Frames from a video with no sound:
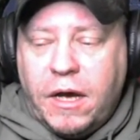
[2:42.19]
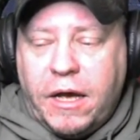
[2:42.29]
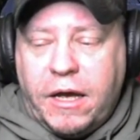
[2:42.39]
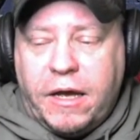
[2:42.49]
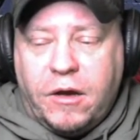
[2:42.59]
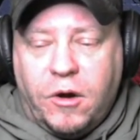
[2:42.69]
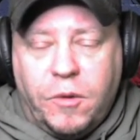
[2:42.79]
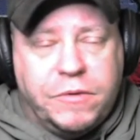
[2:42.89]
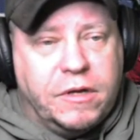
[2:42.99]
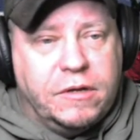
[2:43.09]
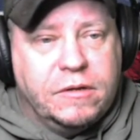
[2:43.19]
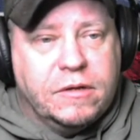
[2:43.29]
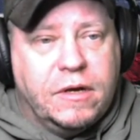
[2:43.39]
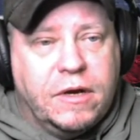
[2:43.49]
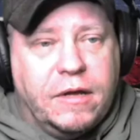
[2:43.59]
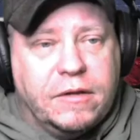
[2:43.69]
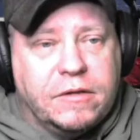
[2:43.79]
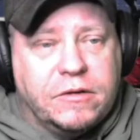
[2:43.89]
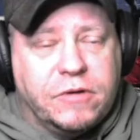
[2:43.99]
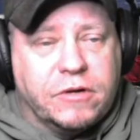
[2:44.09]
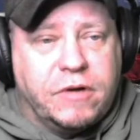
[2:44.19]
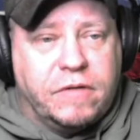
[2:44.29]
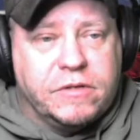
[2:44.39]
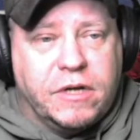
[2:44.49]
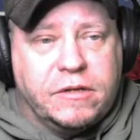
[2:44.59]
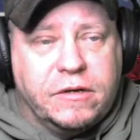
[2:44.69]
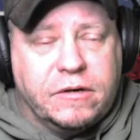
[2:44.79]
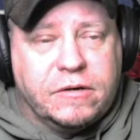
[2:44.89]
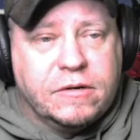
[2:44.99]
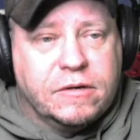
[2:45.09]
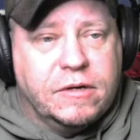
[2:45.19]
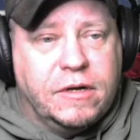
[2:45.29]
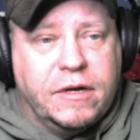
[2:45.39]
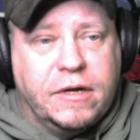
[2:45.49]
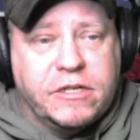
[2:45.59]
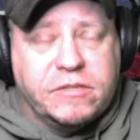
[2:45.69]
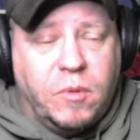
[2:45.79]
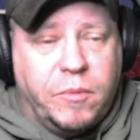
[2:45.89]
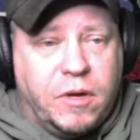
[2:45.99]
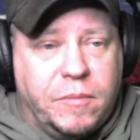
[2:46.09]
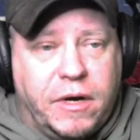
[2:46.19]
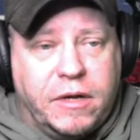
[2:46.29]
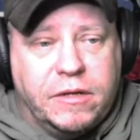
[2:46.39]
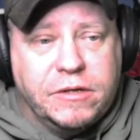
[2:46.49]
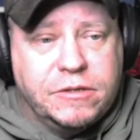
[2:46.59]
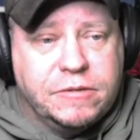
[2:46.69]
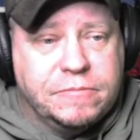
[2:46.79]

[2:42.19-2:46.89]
I hope that that the truck drivers out there get some momentum behind this.